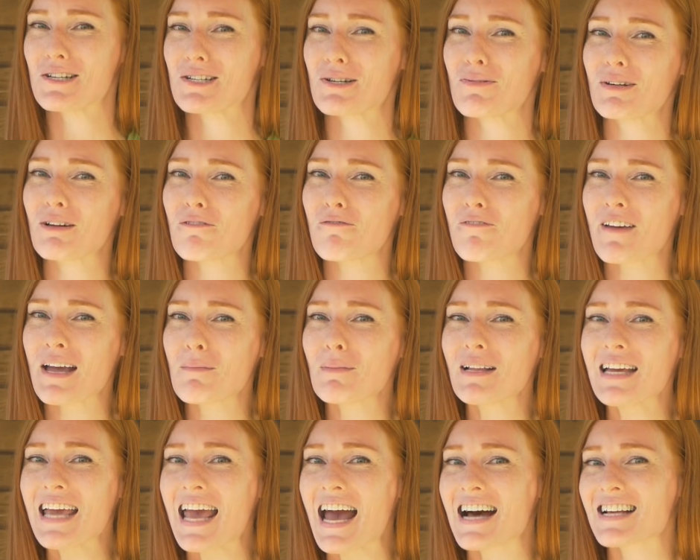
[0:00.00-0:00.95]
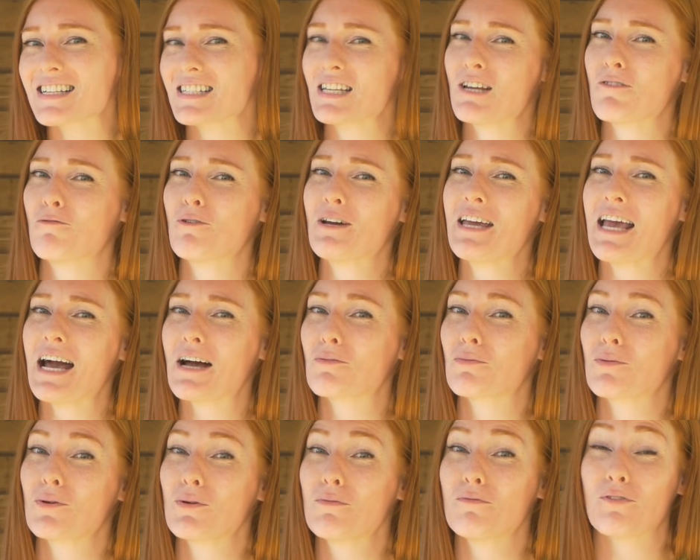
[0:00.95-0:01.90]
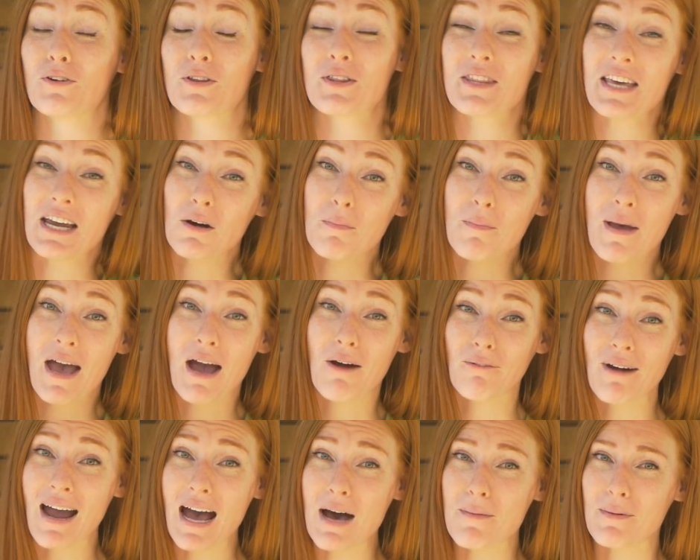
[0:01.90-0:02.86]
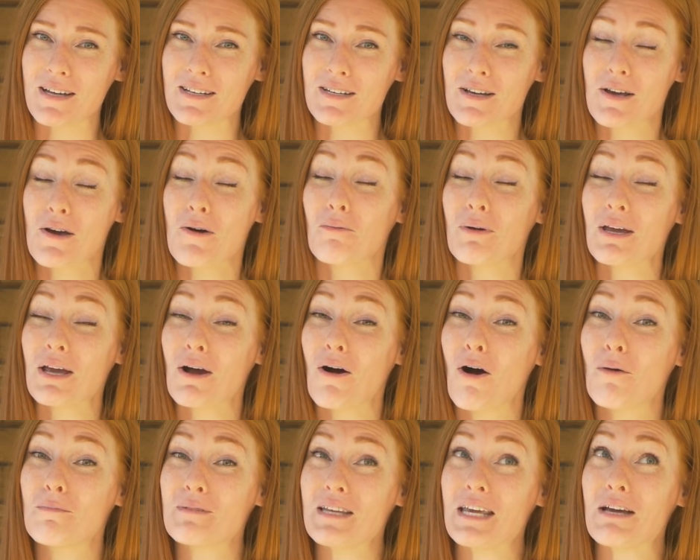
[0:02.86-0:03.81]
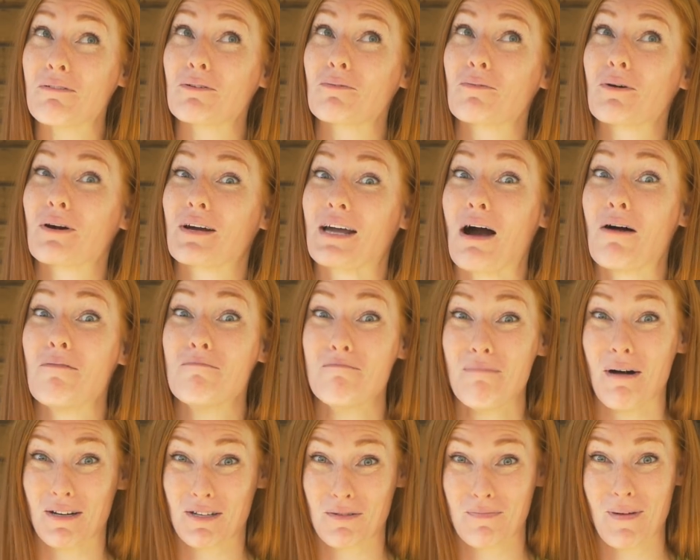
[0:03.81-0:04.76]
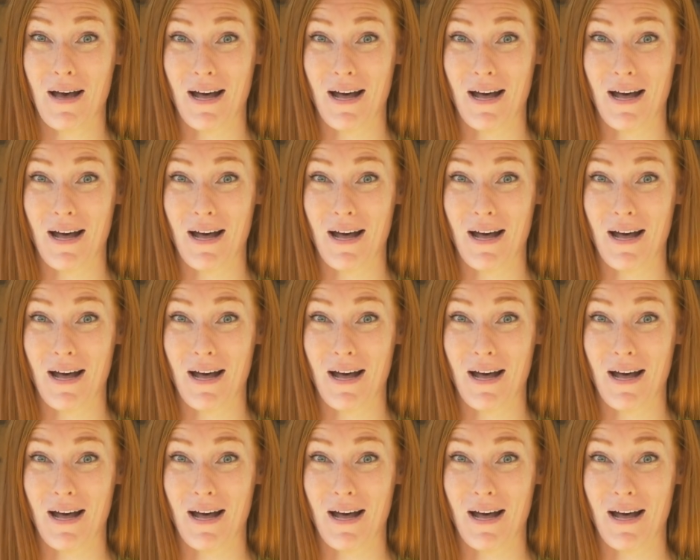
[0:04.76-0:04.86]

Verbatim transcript: So when a family asked if we had room for their pet rabbit, we hoped it would work out much